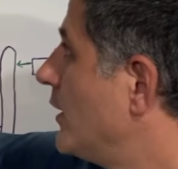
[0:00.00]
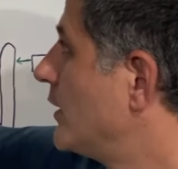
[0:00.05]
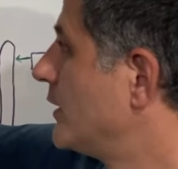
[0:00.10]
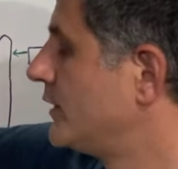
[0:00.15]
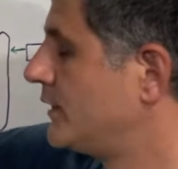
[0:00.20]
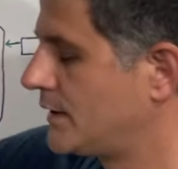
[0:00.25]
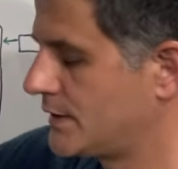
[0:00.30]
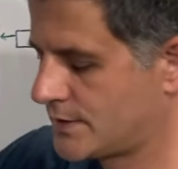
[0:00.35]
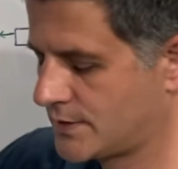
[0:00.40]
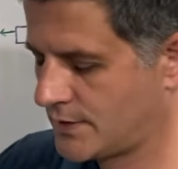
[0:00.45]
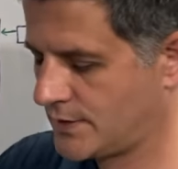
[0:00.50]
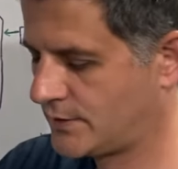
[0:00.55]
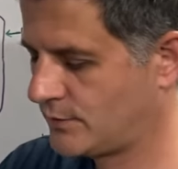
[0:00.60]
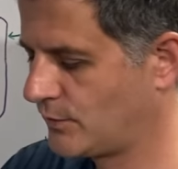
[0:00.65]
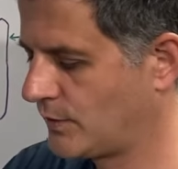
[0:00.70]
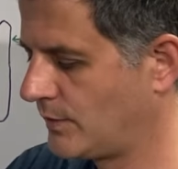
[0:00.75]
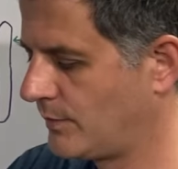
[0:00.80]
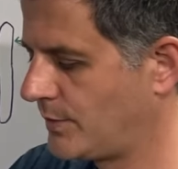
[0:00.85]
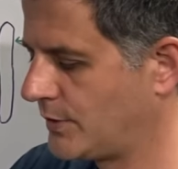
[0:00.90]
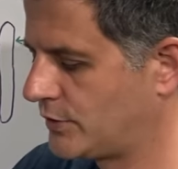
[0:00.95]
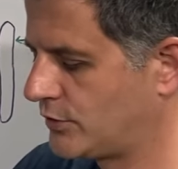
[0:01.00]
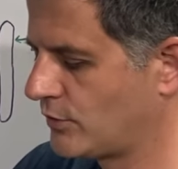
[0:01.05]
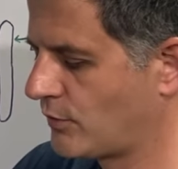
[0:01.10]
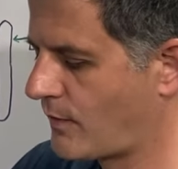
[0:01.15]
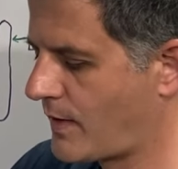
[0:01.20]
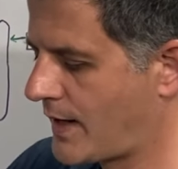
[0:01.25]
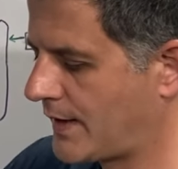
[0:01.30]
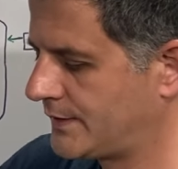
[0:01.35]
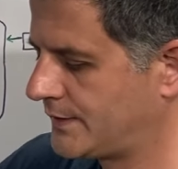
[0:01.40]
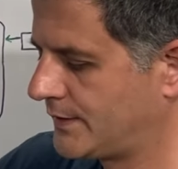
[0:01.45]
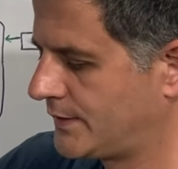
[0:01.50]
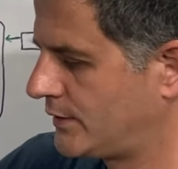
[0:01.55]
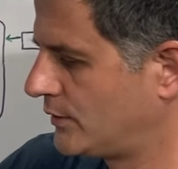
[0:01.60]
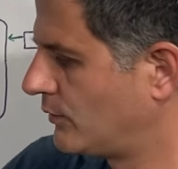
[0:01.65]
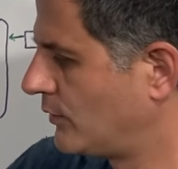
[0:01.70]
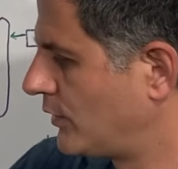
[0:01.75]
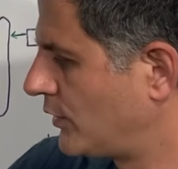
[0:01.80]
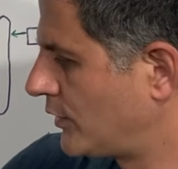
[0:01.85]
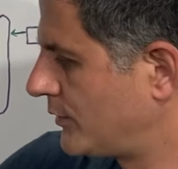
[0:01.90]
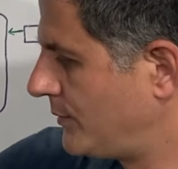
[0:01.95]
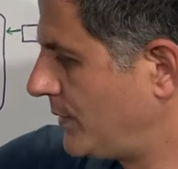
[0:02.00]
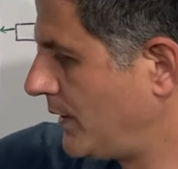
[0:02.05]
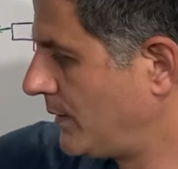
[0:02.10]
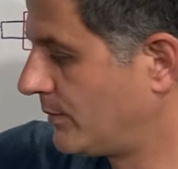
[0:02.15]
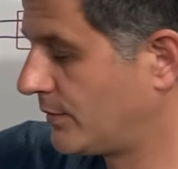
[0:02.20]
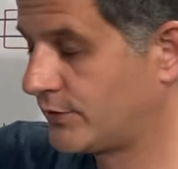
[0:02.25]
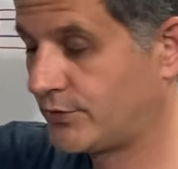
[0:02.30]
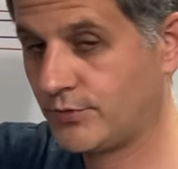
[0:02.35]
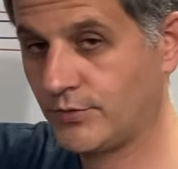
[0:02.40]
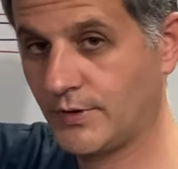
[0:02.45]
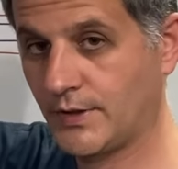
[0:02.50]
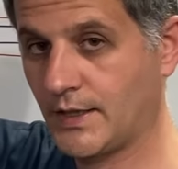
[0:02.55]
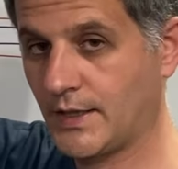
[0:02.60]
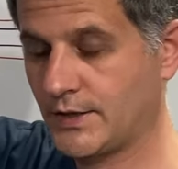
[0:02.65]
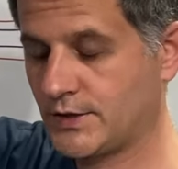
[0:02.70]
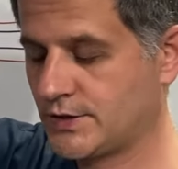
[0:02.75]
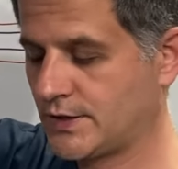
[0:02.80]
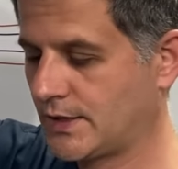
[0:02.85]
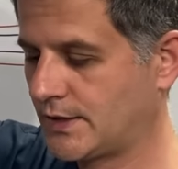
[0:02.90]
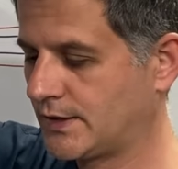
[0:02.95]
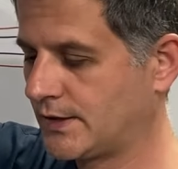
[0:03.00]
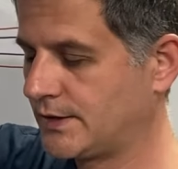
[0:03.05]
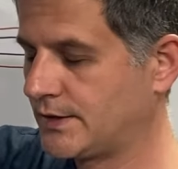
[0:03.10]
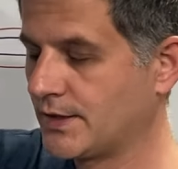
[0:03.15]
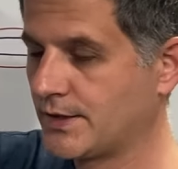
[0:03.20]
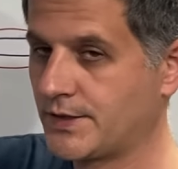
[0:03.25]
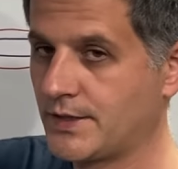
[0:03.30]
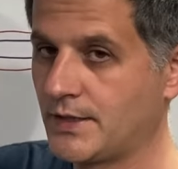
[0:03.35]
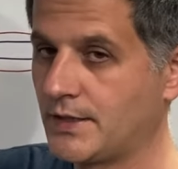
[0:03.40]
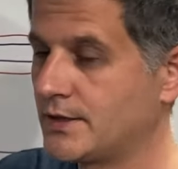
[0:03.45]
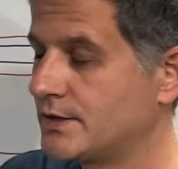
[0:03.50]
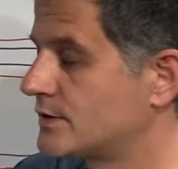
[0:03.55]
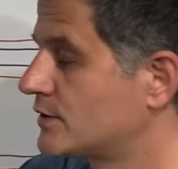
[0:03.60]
it will be too wide and you will not be able to engage that little thingy.